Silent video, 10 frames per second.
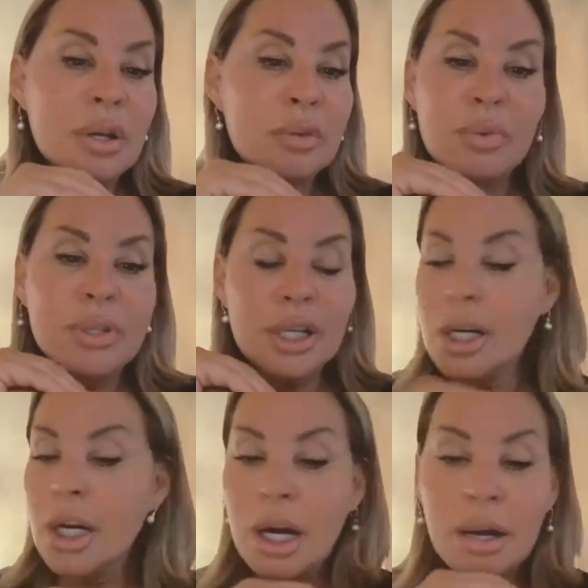with a
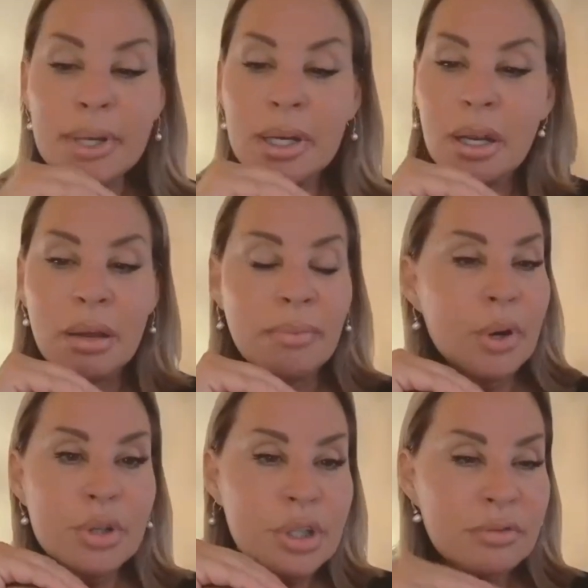common
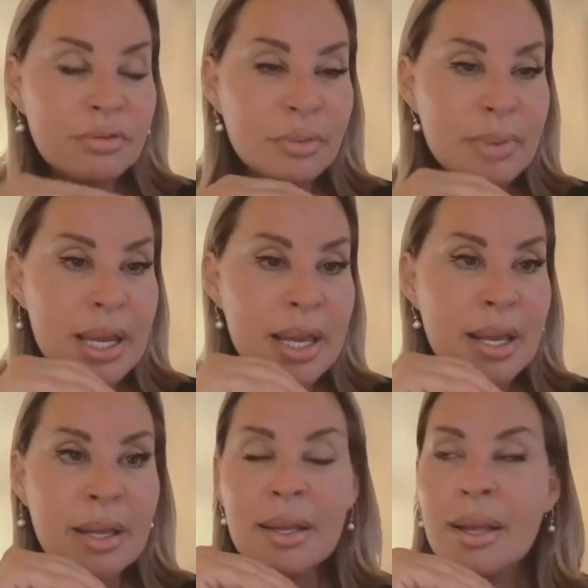emotion for
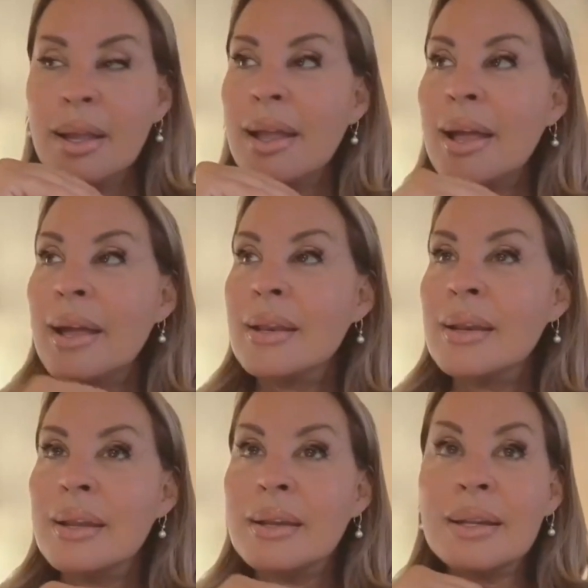me.
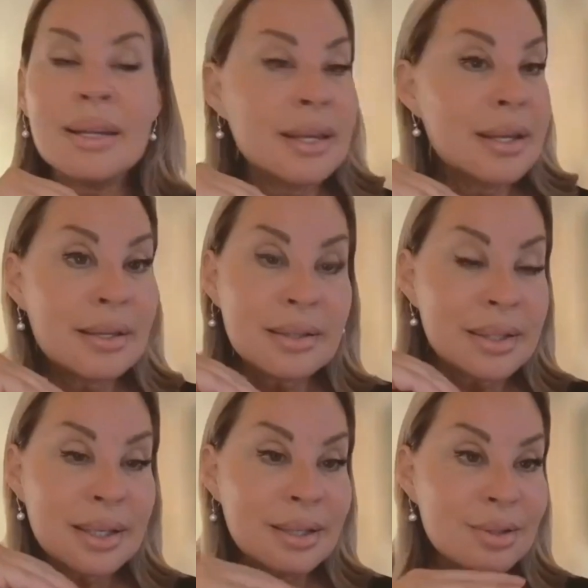And it can
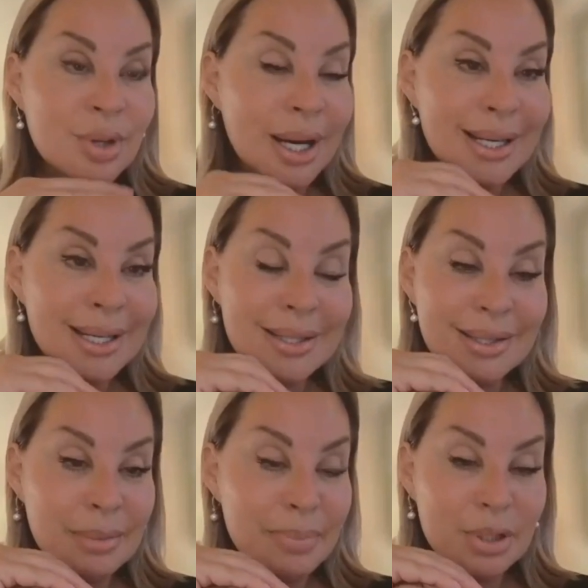easily try to
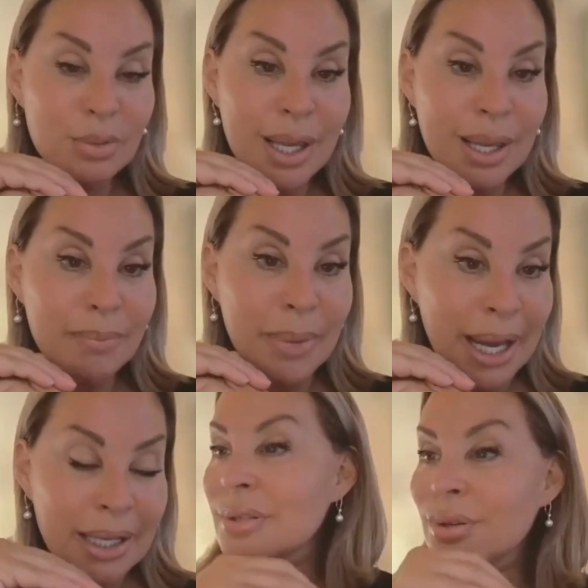slip its way
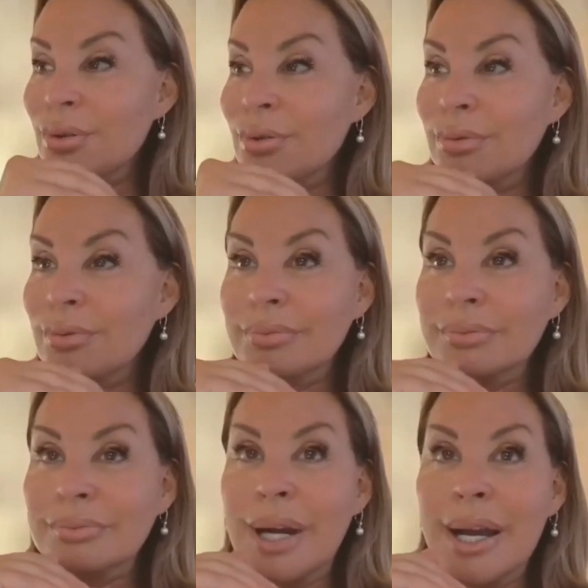back to
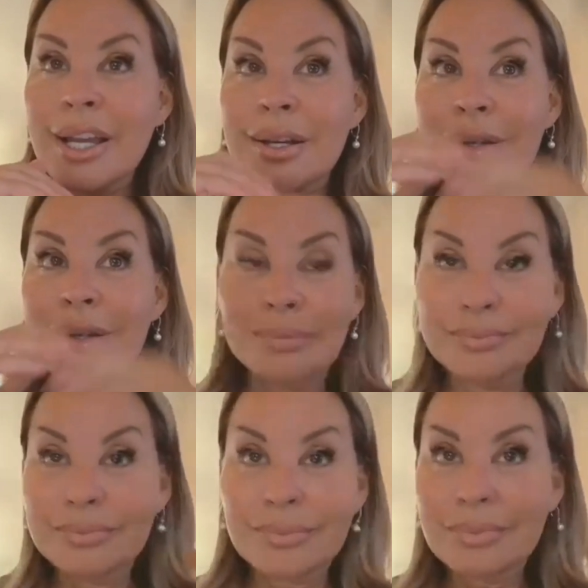my
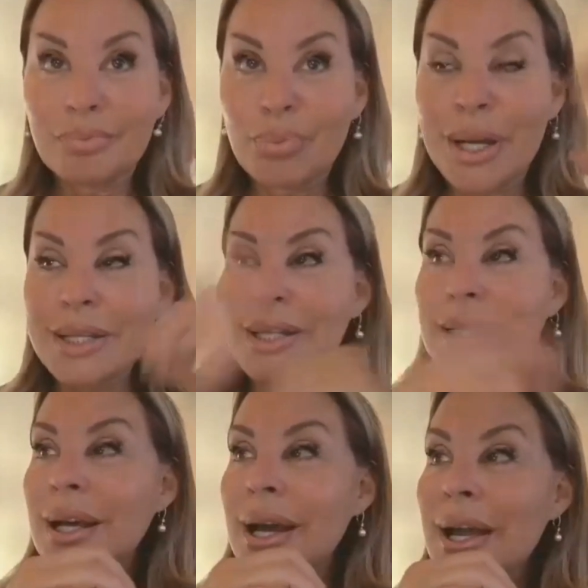
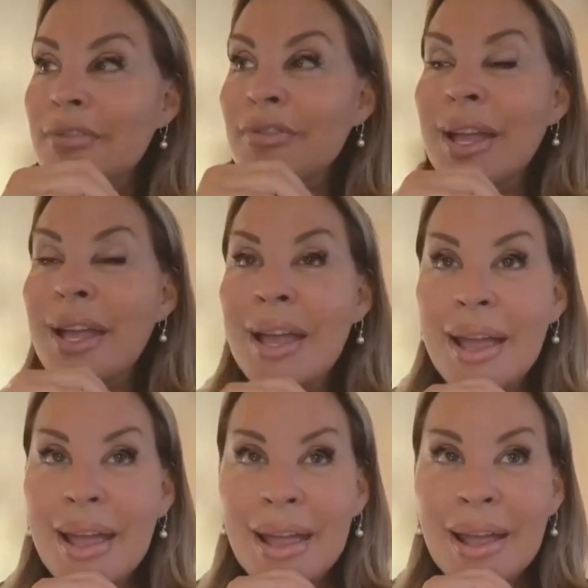present life.
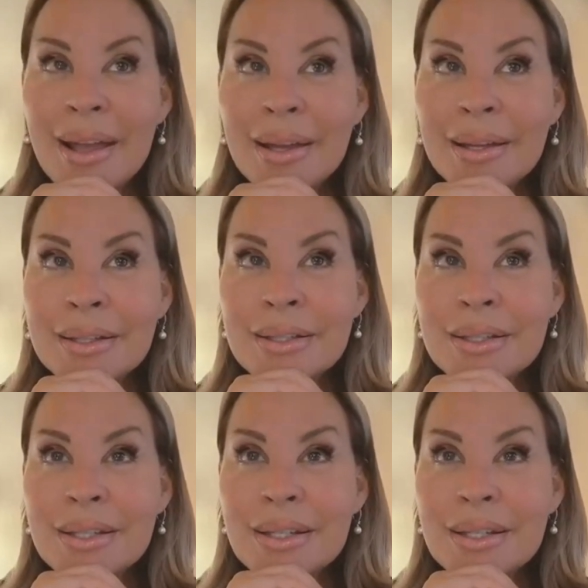And